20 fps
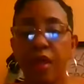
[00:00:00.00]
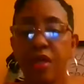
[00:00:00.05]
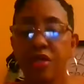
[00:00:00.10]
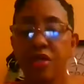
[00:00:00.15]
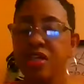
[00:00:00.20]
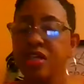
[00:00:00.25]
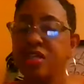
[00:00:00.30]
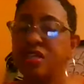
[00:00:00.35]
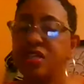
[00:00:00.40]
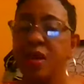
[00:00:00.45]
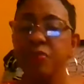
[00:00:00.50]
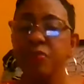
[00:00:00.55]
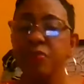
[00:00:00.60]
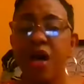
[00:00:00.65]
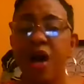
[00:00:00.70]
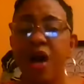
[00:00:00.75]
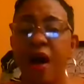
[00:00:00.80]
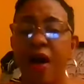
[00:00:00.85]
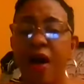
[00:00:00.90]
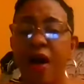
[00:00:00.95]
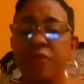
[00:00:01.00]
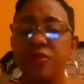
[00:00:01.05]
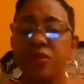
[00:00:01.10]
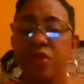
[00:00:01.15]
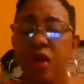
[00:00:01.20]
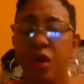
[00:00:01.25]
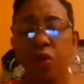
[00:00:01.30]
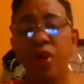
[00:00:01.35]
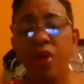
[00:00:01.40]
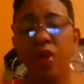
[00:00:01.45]
See, sometimes
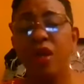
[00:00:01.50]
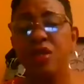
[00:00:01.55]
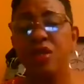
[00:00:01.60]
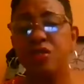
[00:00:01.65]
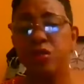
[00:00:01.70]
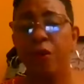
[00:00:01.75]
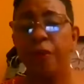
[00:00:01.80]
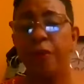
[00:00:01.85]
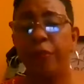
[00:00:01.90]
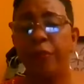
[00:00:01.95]
we get to a